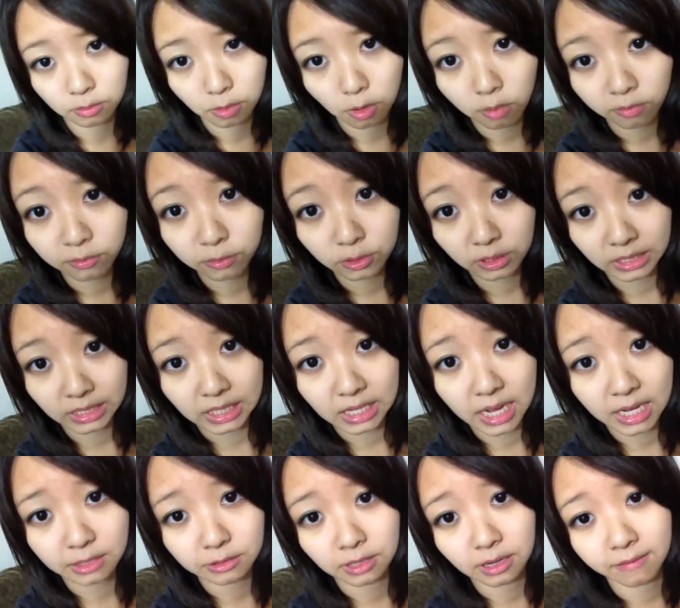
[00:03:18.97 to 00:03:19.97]
Hopefully
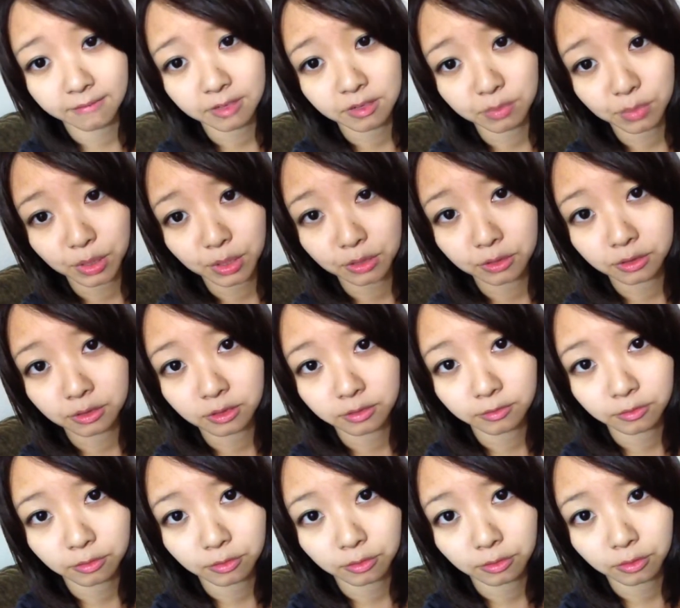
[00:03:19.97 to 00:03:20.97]
I don't have to meet her
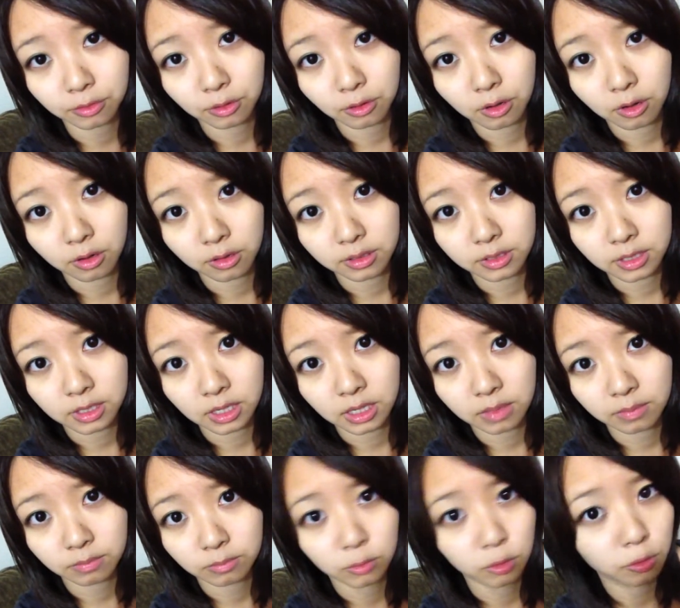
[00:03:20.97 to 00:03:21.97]
for a long
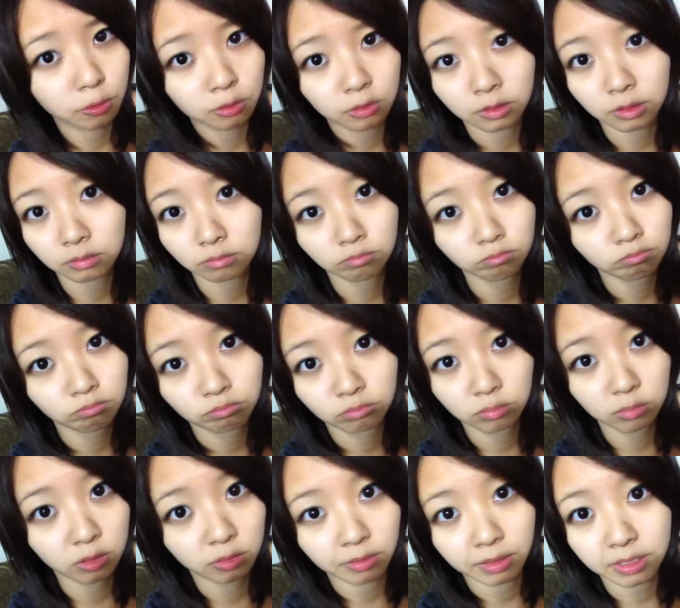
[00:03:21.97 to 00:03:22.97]
time or
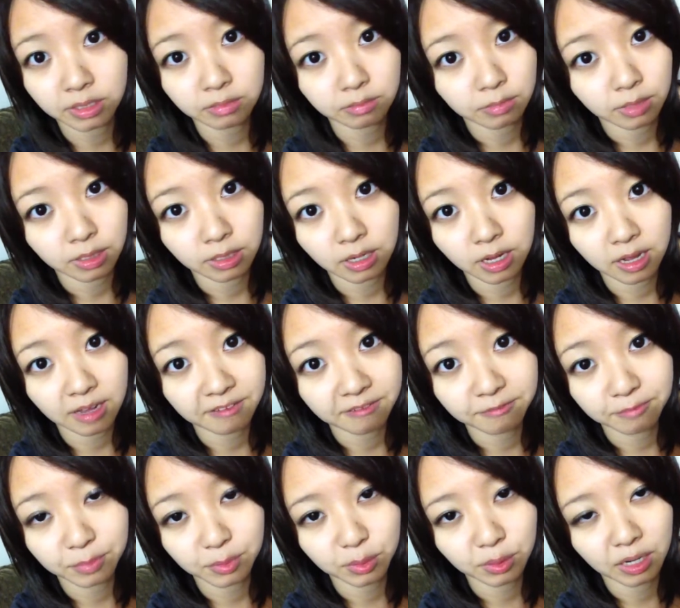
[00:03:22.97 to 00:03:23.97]
the rest of my life,
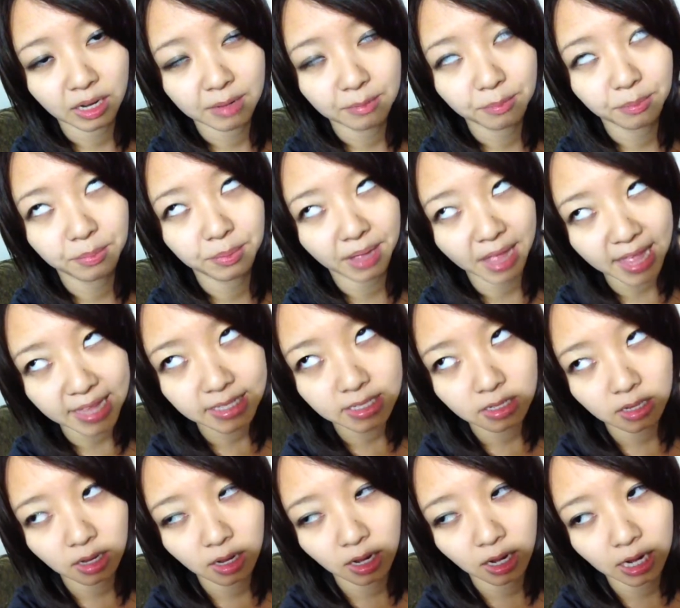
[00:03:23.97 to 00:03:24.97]
but I
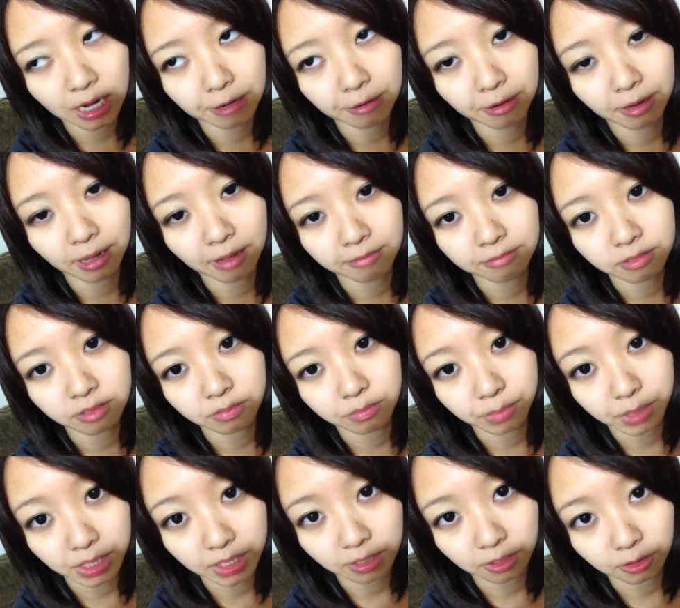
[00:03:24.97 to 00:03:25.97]
bet I'll have to
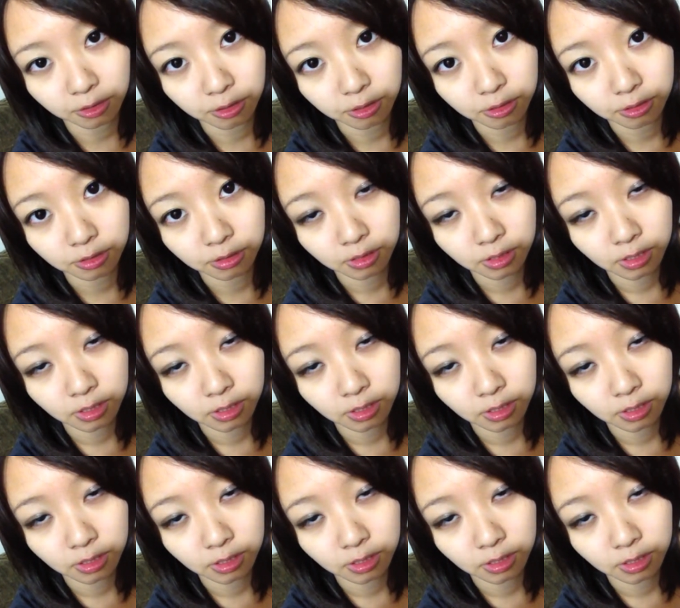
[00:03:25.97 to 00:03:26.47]
meet her.